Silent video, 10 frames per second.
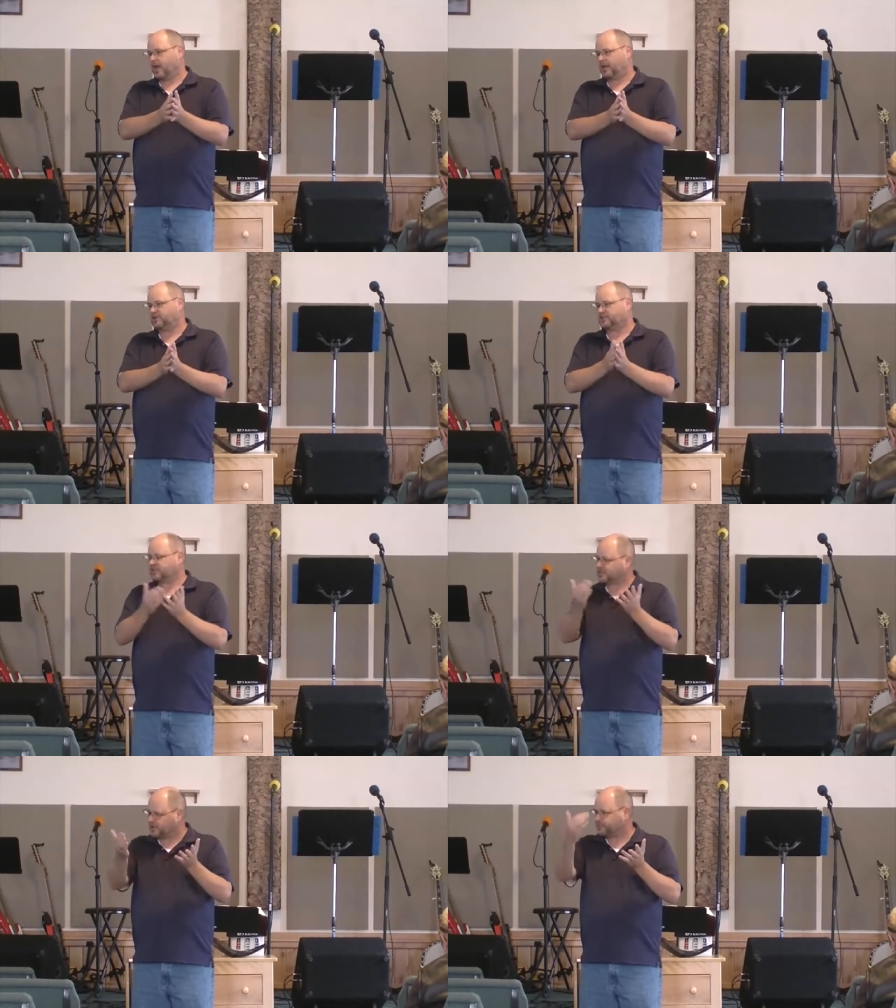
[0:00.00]
And she
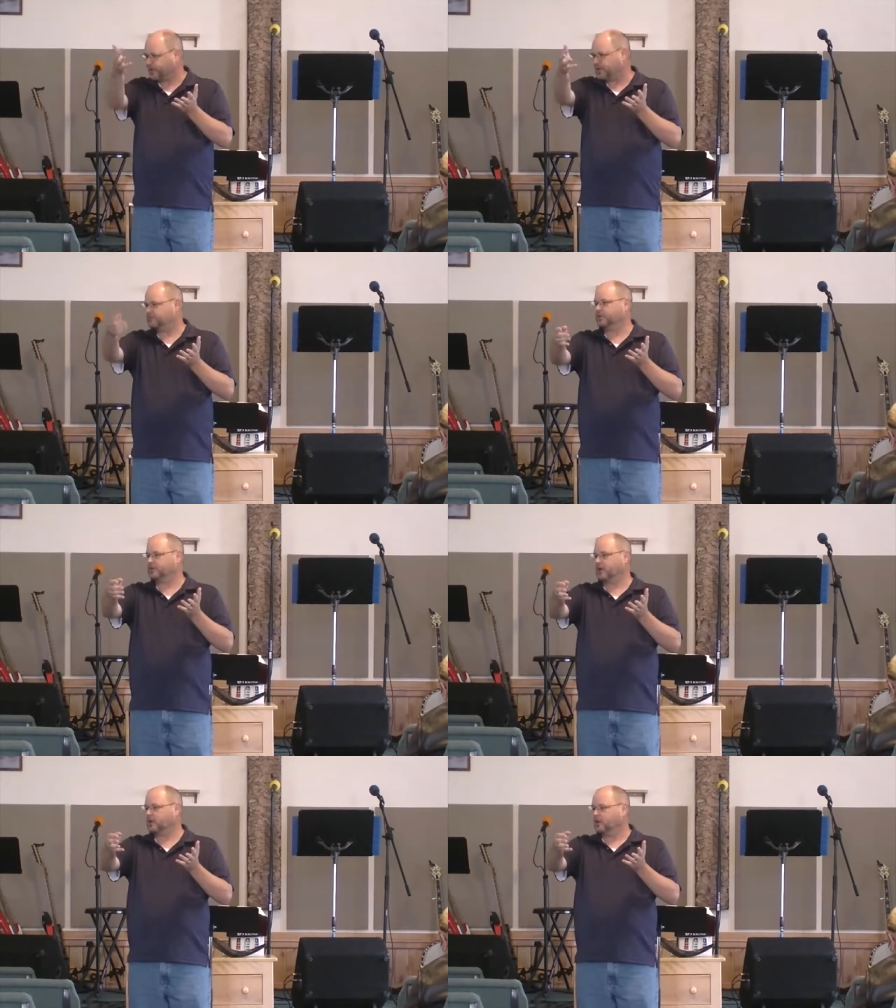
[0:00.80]
says, yes, but
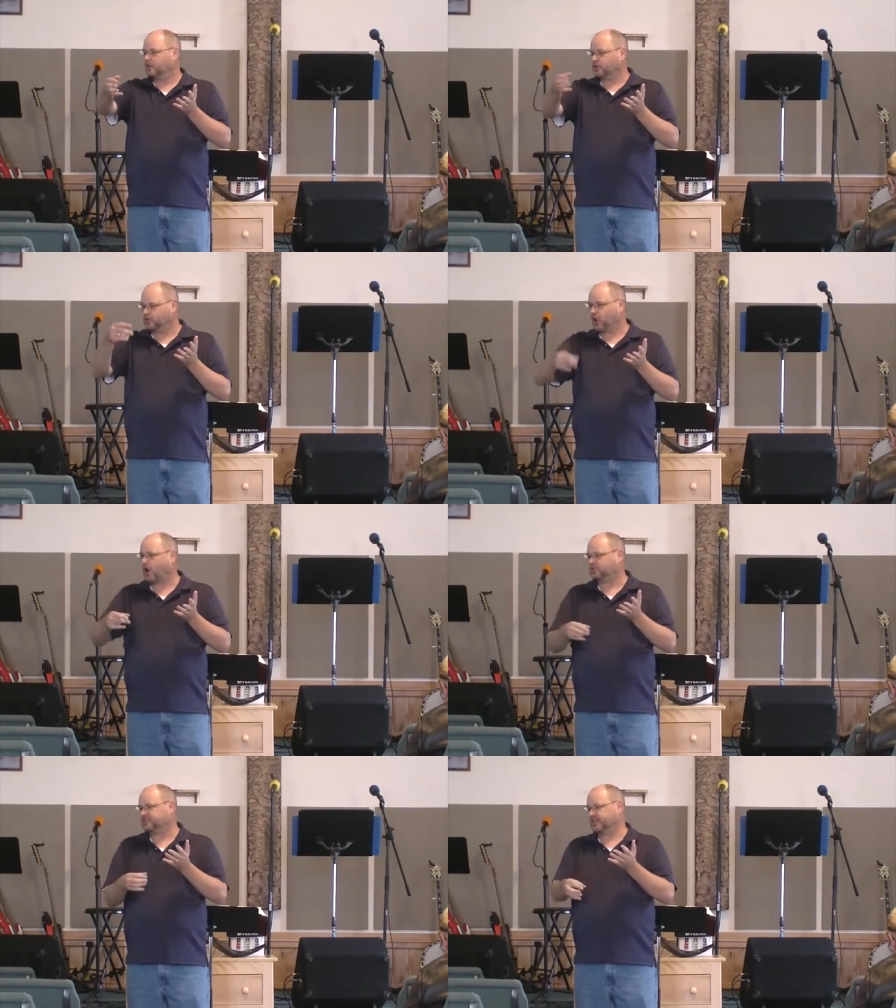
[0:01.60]
even the, the
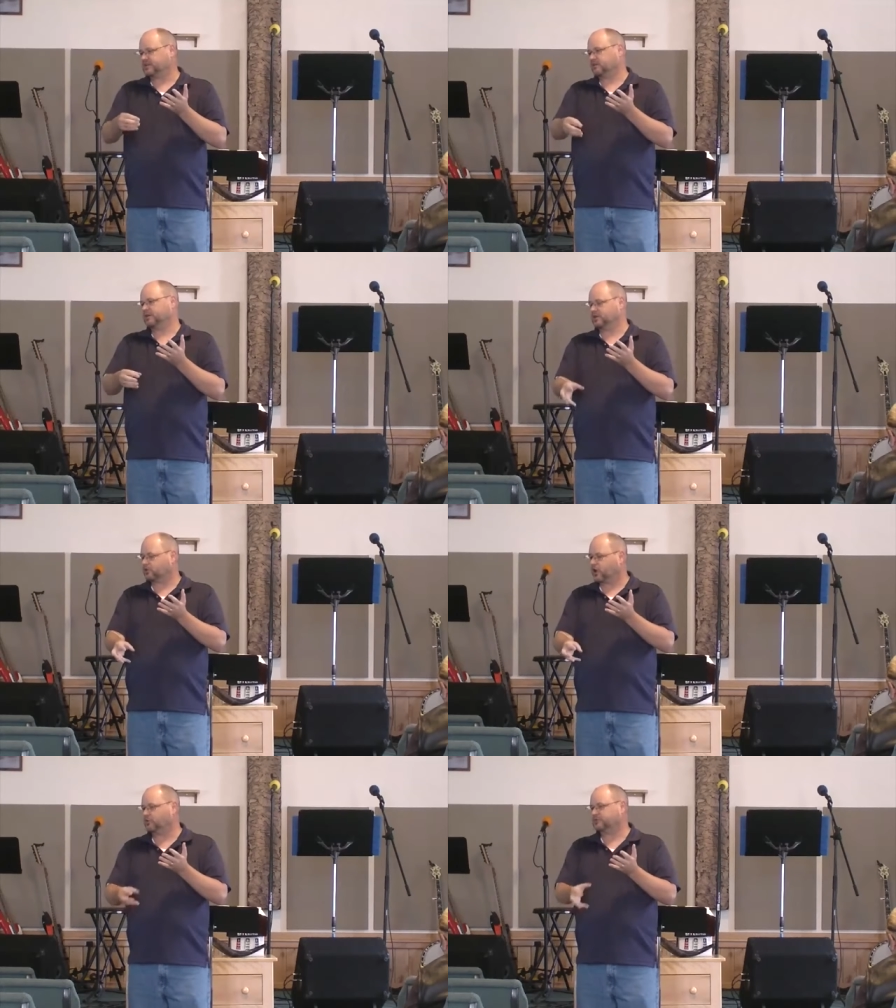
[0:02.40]
dogs get to lick the
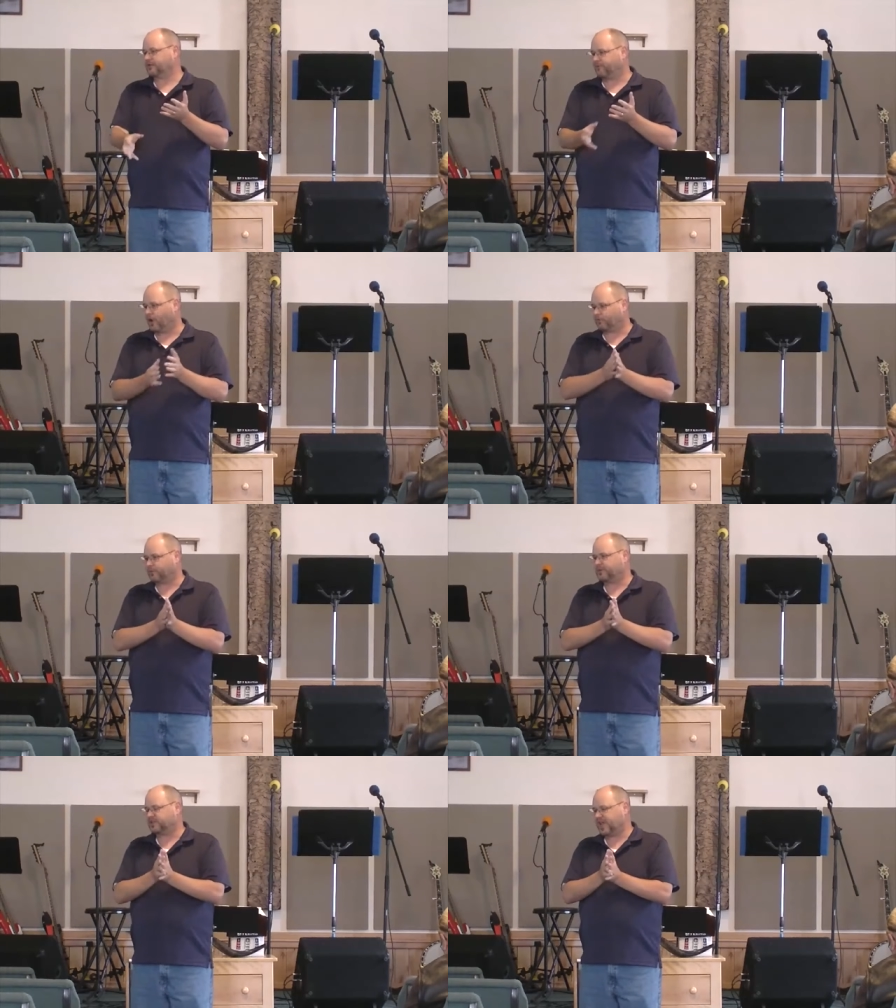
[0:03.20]
crumbs that fall
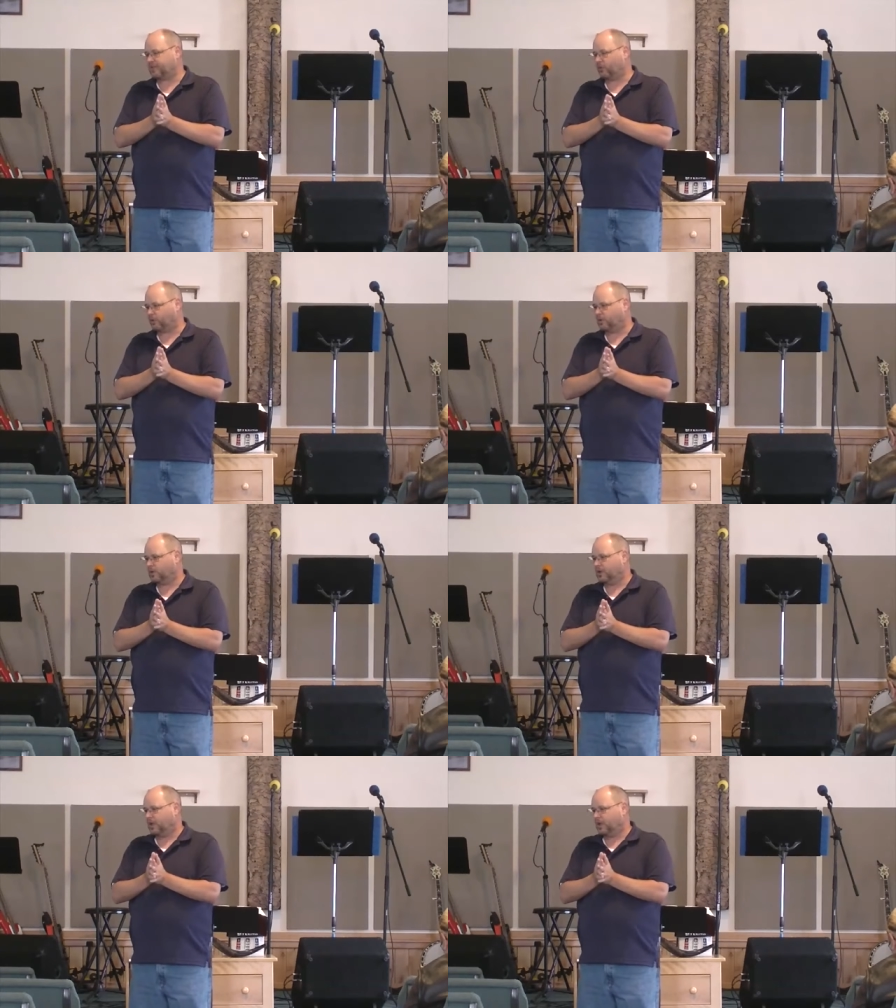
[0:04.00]
from the table.